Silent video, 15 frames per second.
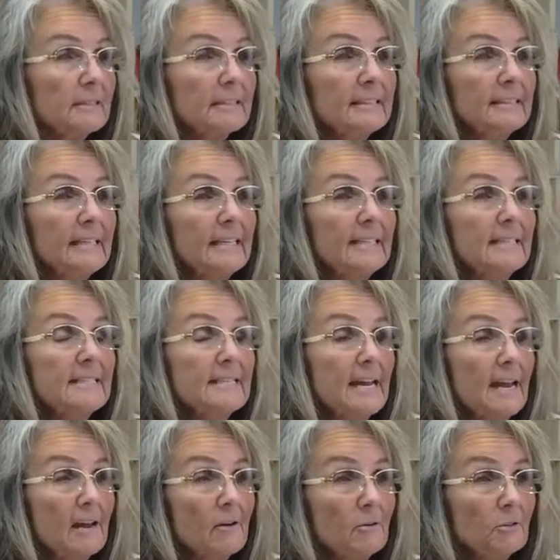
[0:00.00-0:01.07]
said to
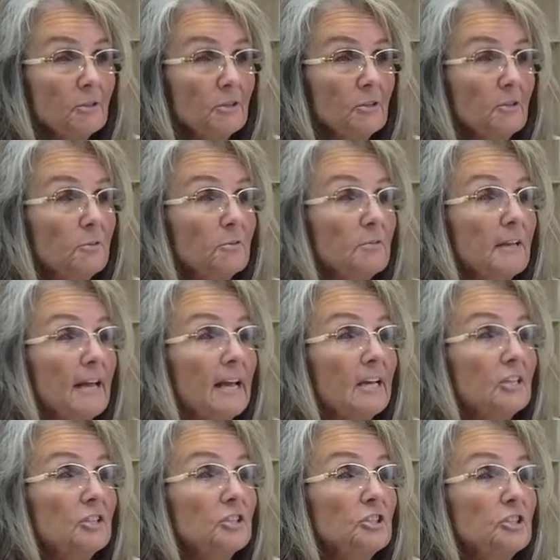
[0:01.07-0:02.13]
tell you
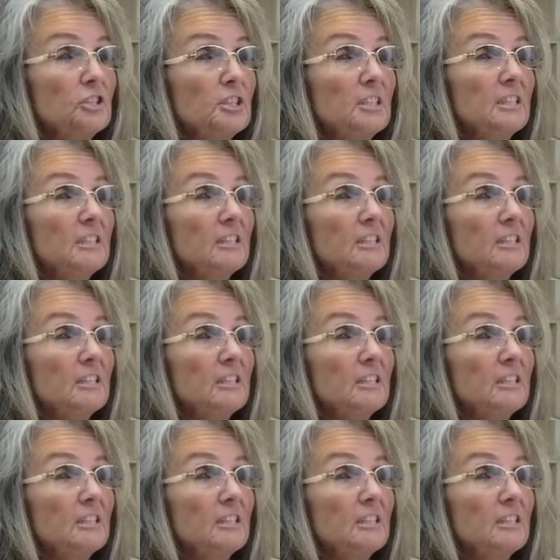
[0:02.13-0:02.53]
that she